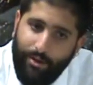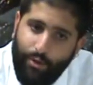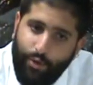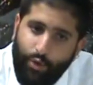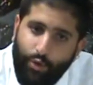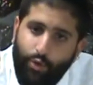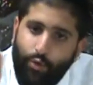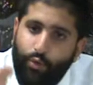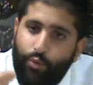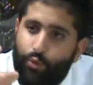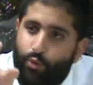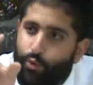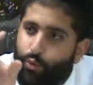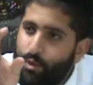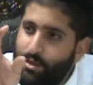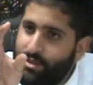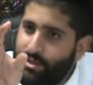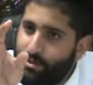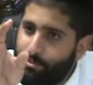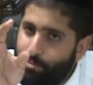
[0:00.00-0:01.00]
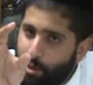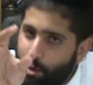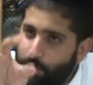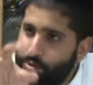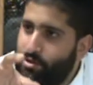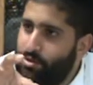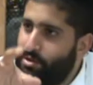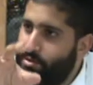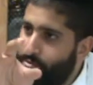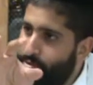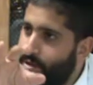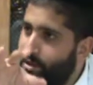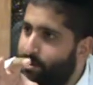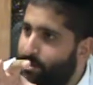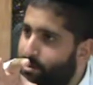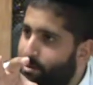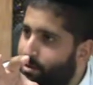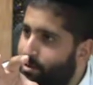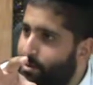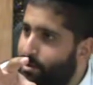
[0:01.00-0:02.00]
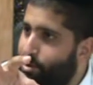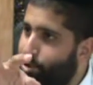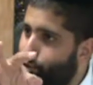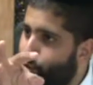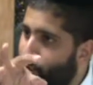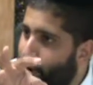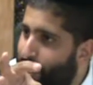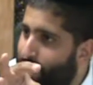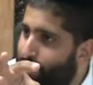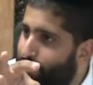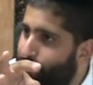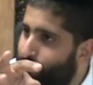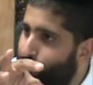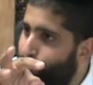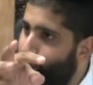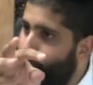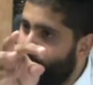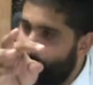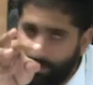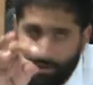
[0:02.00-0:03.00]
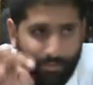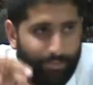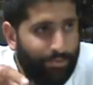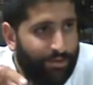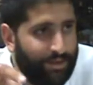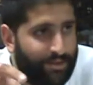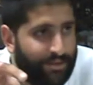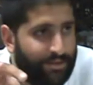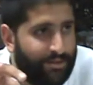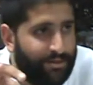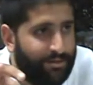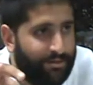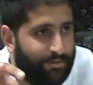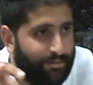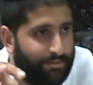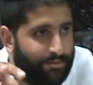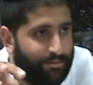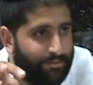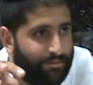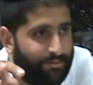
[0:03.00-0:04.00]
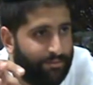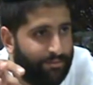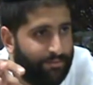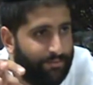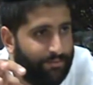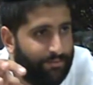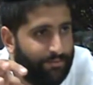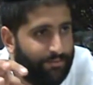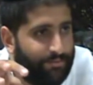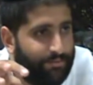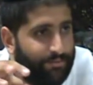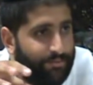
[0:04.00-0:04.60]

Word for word: Who was supposed to be the tribe of the priests? Levim.